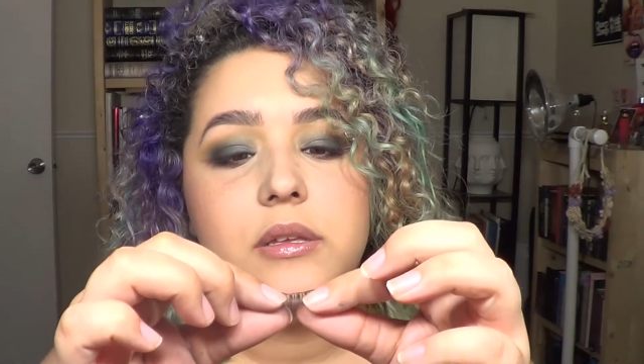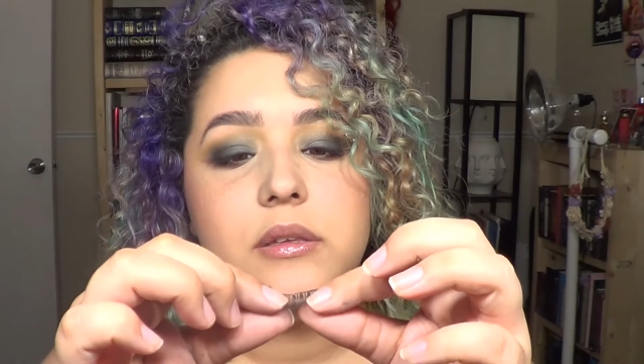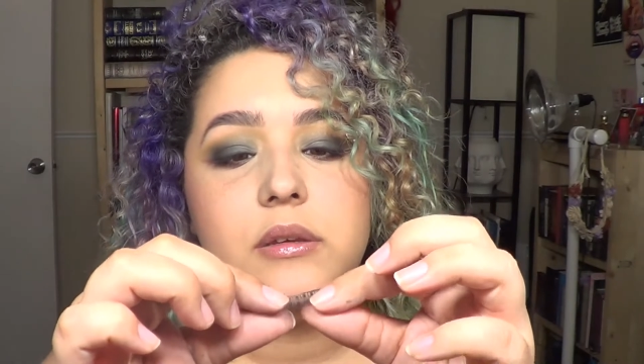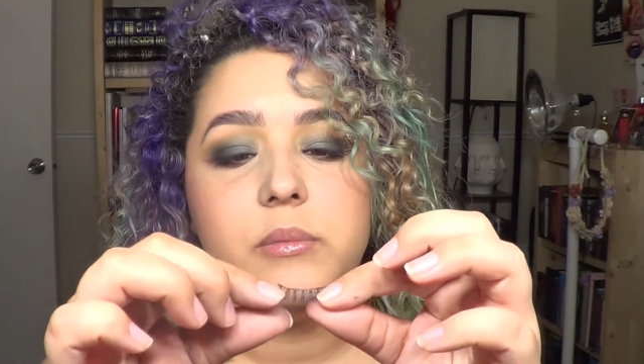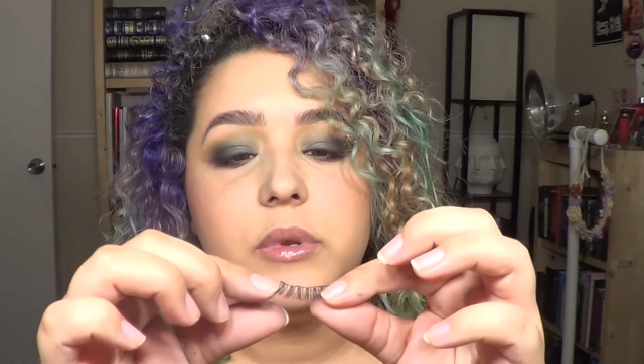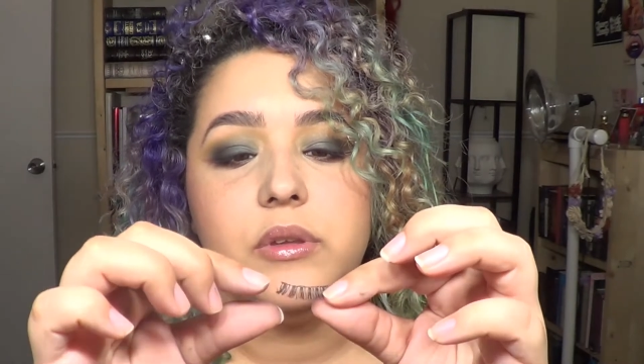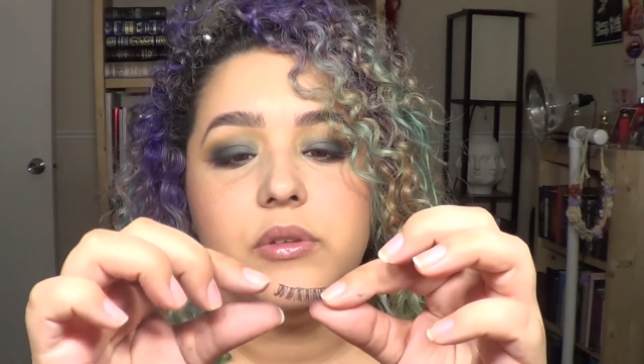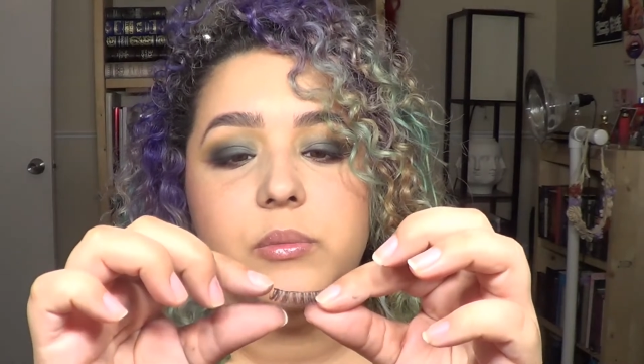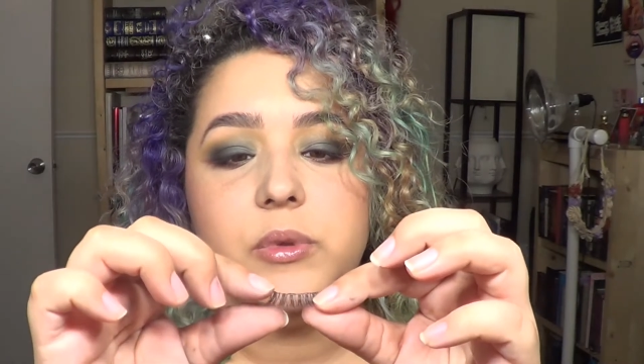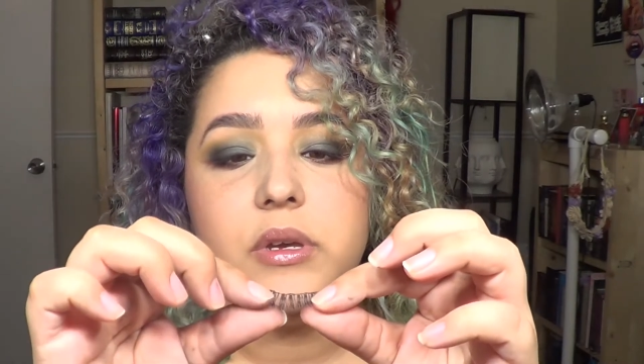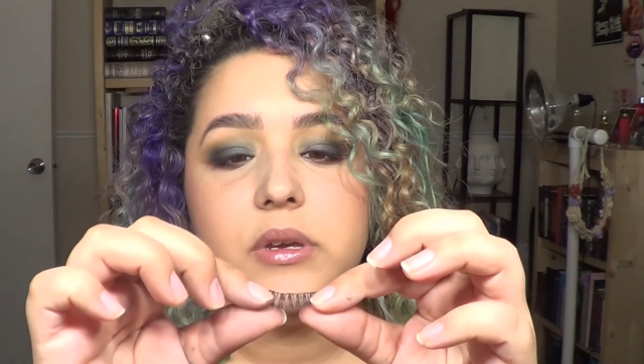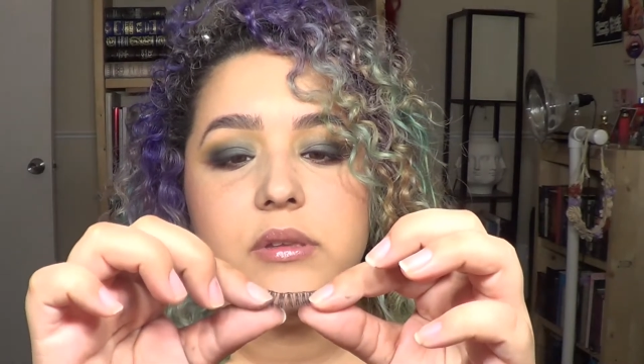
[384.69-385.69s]
So I'm gonna
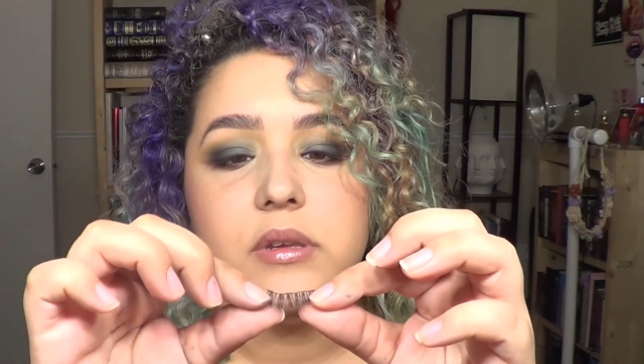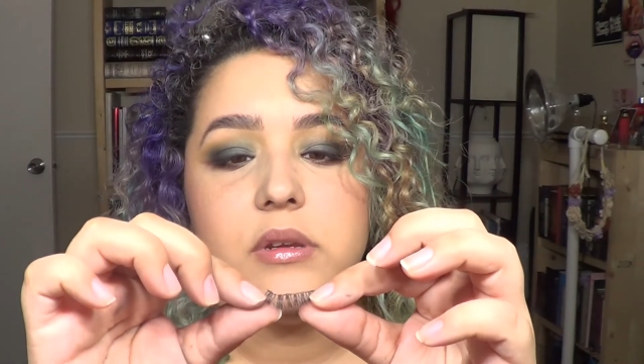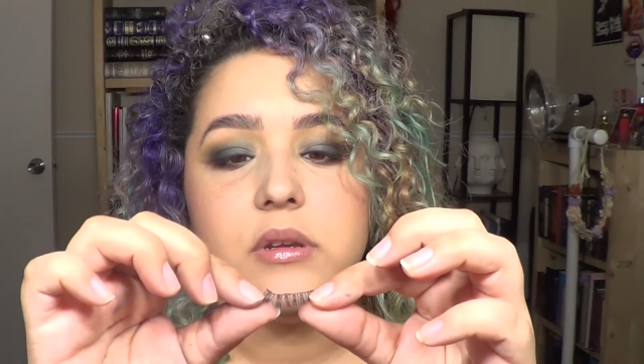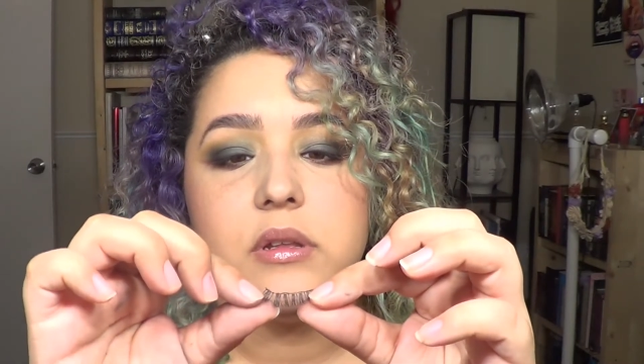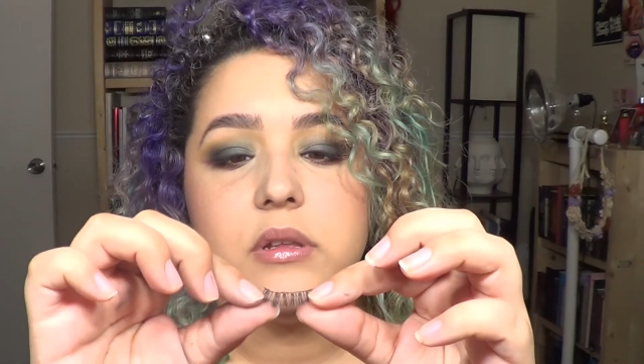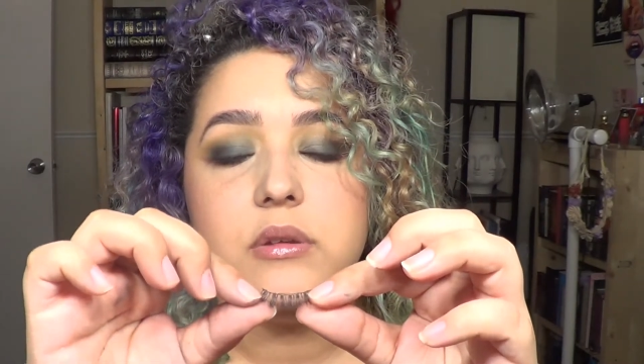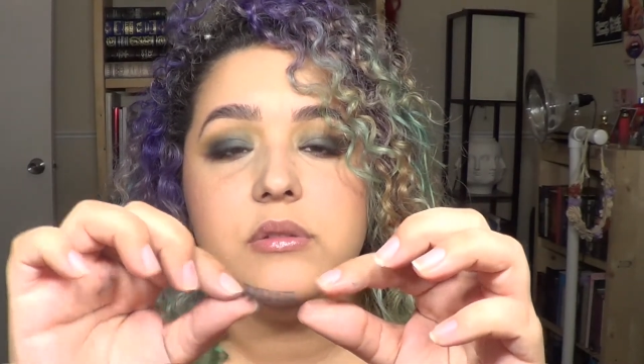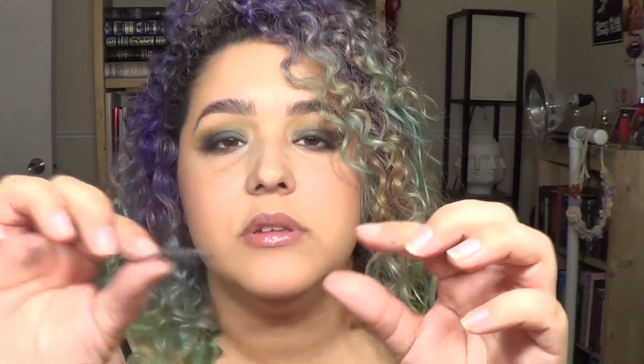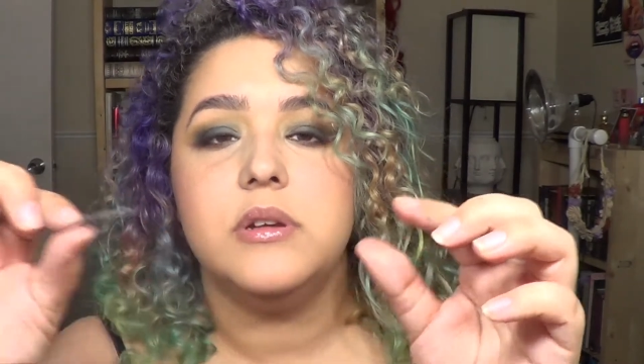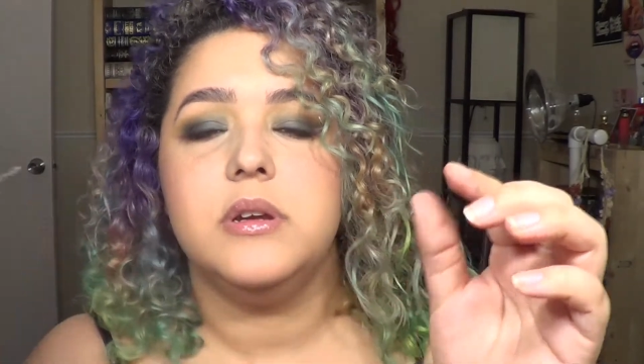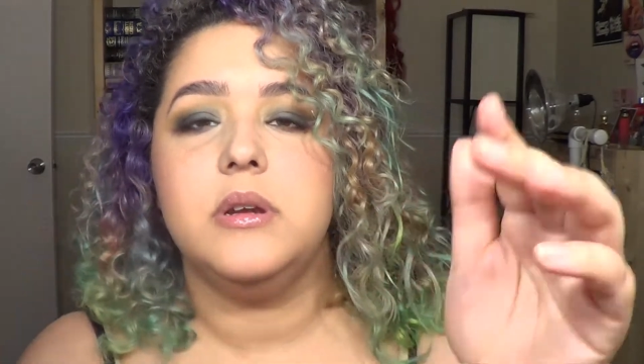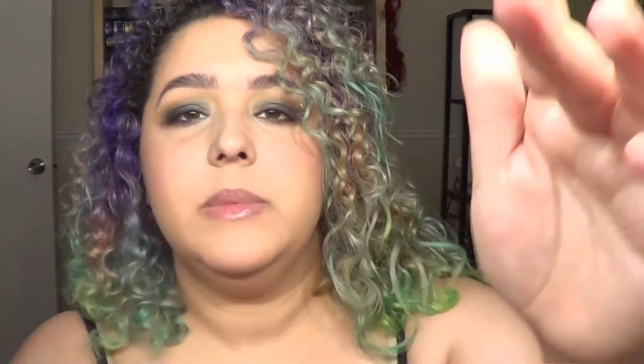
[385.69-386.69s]
zoom you guys in
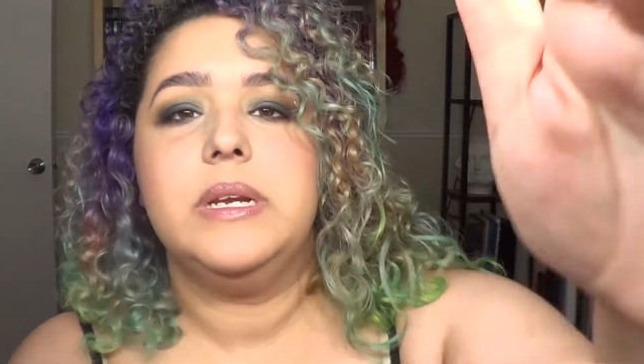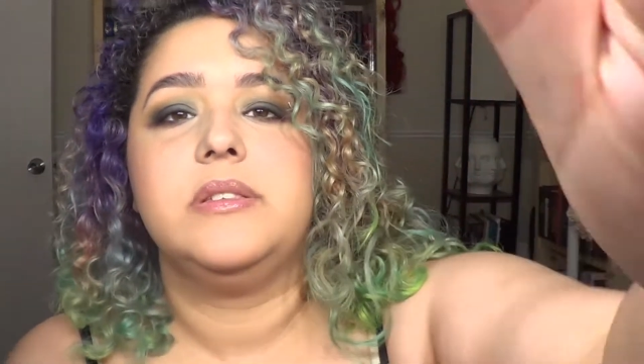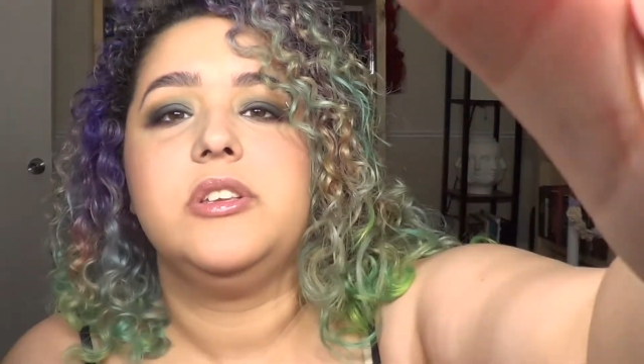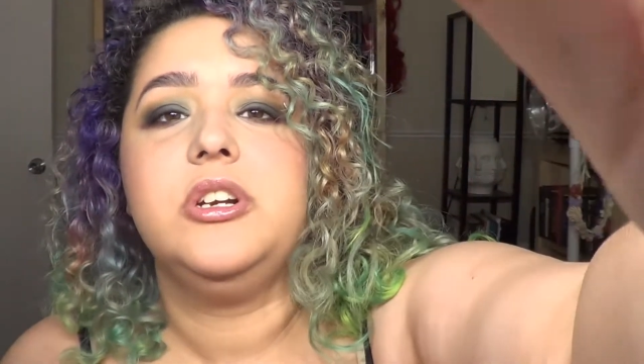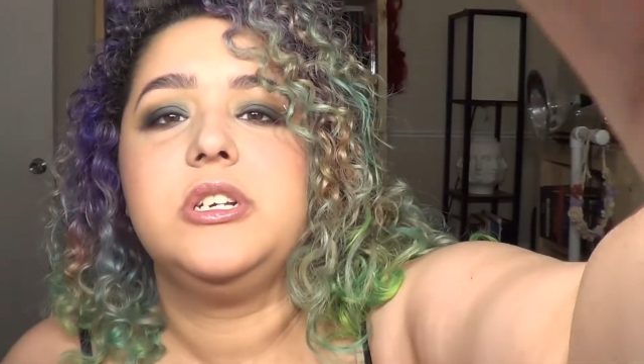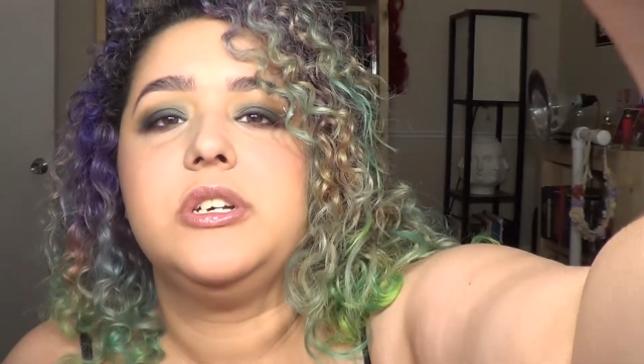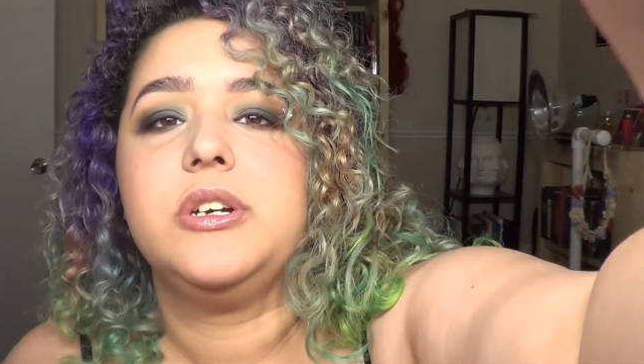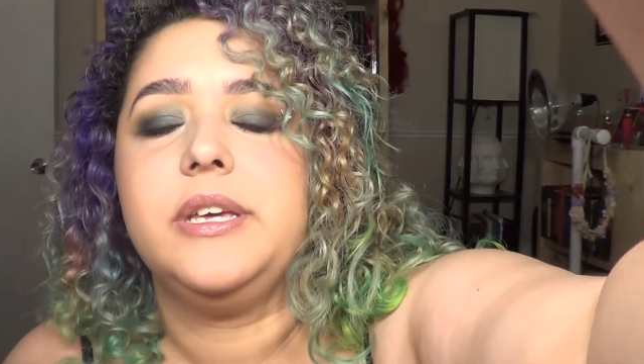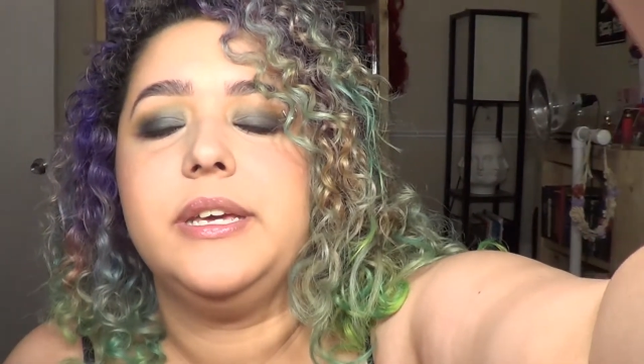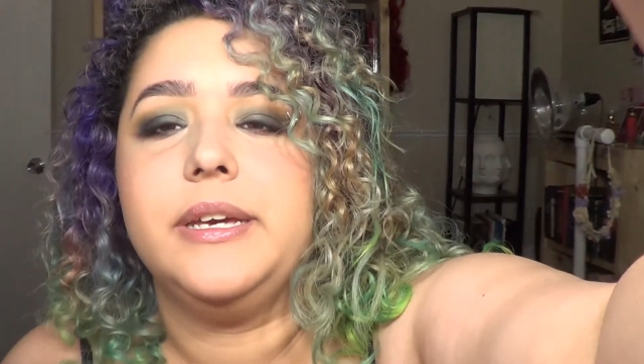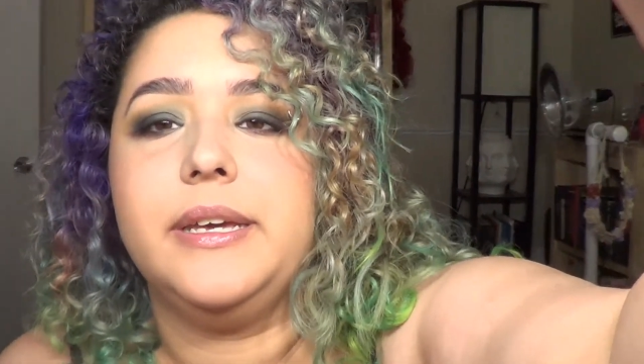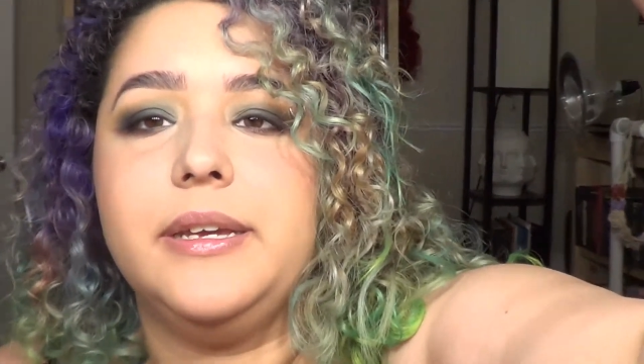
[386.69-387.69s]
closer, and I'm gonna start
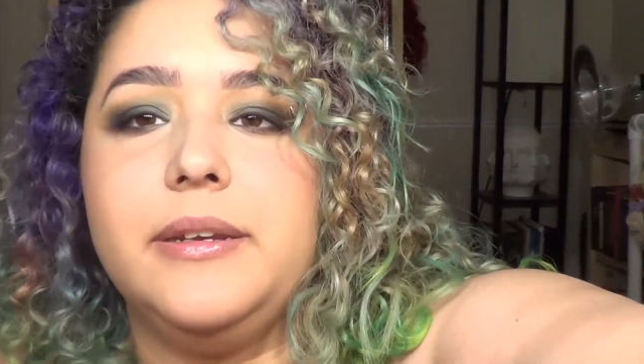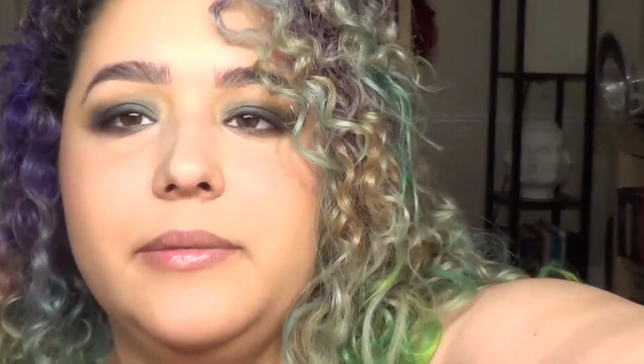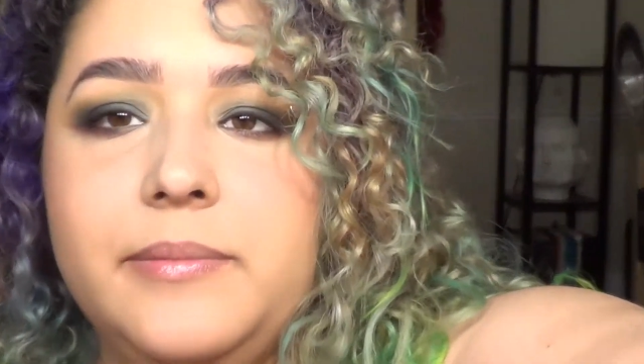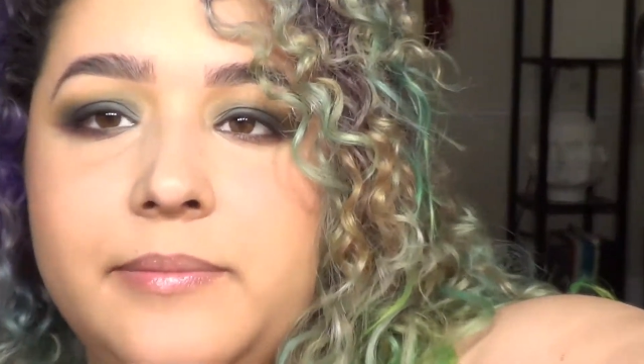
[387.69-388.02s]
talking again.